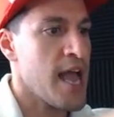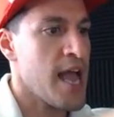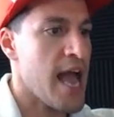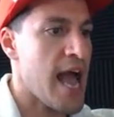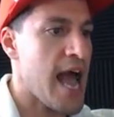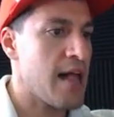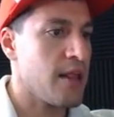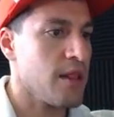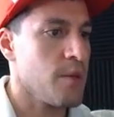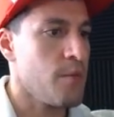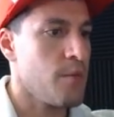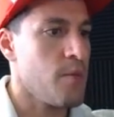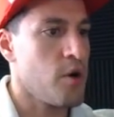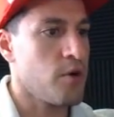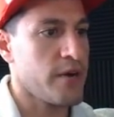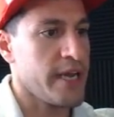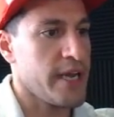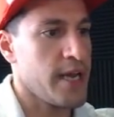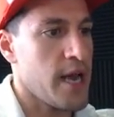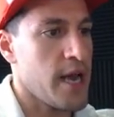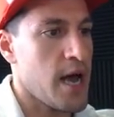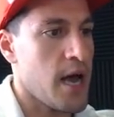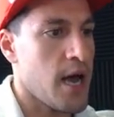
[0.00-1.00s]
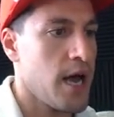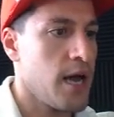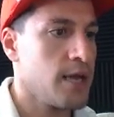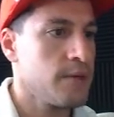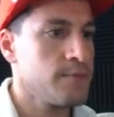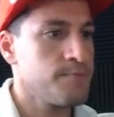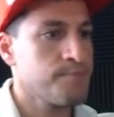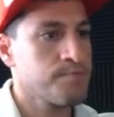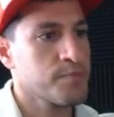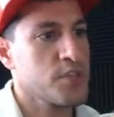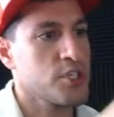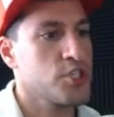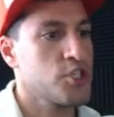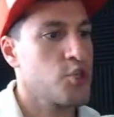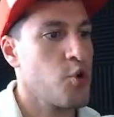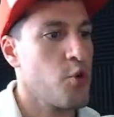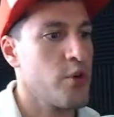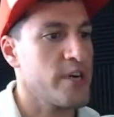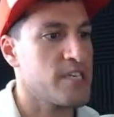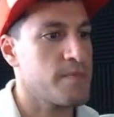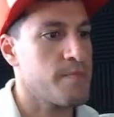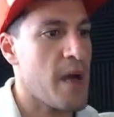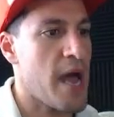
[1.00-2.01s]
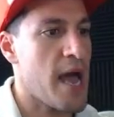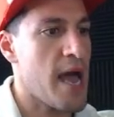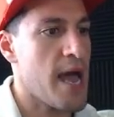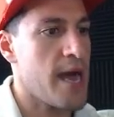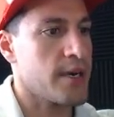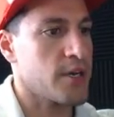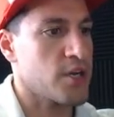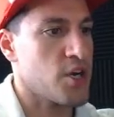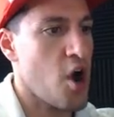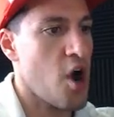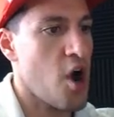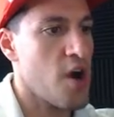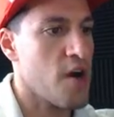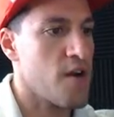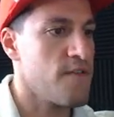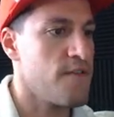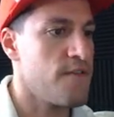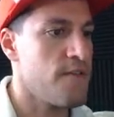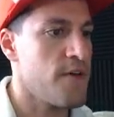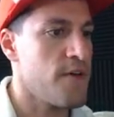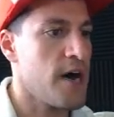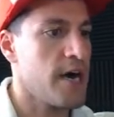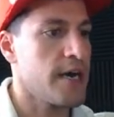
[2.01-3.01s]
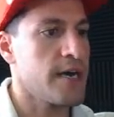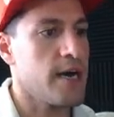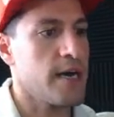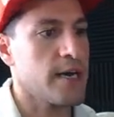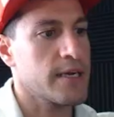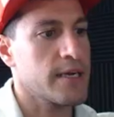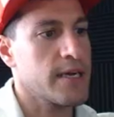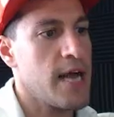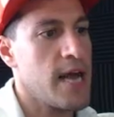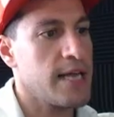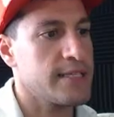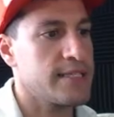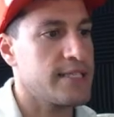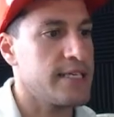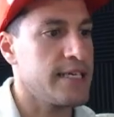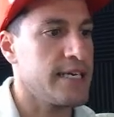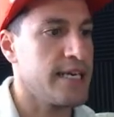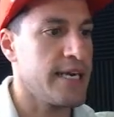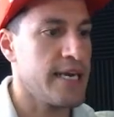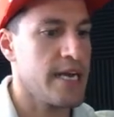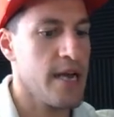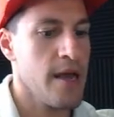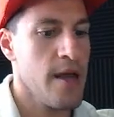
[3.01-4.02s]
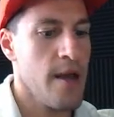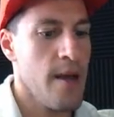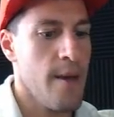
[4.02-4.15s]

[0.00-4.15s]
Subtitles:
Alamonia, Choice Band, Carvana, Contini,